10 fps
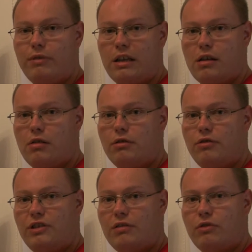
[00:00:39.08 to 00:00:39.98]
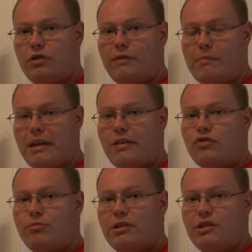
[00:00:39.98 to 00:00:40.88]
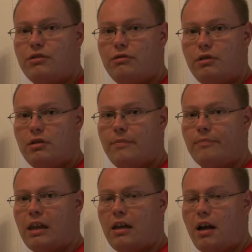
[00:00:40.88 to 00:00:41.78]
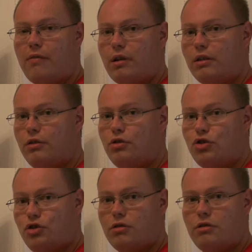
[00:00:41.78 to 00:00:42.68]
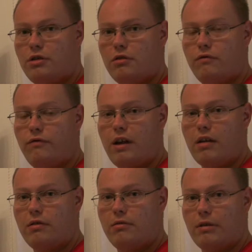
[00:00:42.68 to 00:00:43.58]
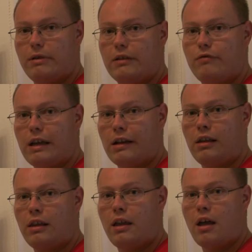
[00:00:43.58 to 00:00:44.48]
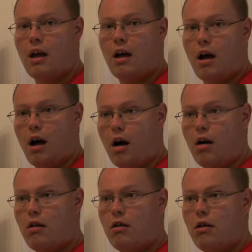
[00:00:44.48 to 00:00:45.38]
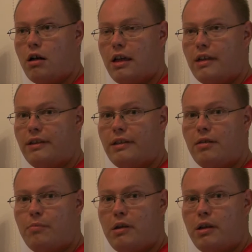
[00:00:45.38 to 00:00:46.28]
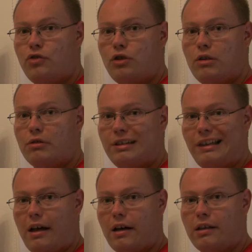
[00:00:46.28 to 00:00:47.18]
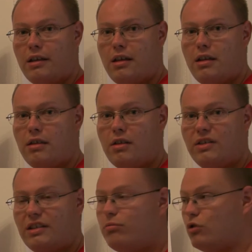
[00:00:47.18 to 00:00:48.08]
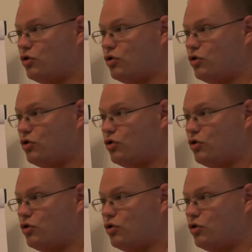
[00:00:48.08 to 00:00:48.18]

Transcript: we go to SQL Server Management Studio, I want to show you very very quickly how a data page looks like in SQL